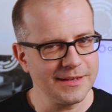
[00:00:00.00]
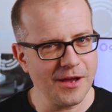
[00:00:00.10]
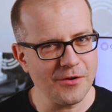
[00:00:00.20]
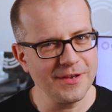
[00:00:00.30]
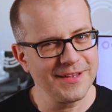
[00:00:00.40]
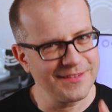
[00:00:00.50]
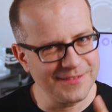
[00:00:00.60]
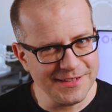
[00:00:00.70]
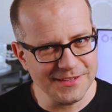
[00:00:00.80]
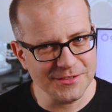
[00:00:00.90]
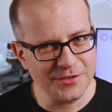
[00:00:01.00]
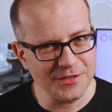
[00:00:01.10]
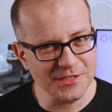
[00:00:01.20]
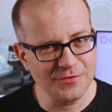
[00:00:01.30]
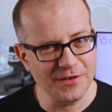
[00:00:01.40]
Now, this
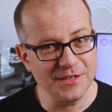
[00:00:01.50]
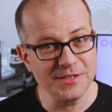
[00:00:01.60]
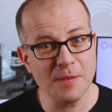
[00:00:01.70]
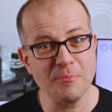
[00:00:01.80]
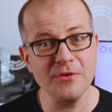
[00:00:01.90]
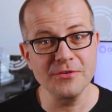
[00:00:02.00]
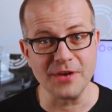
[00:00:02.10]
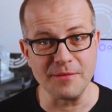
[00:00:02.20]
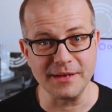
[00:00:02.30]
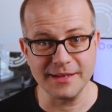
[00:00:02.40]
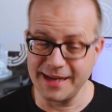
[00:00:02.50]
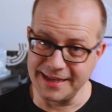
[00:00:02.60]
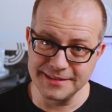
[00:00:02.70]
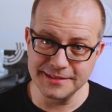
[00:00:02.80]
calls for linear programming, ain't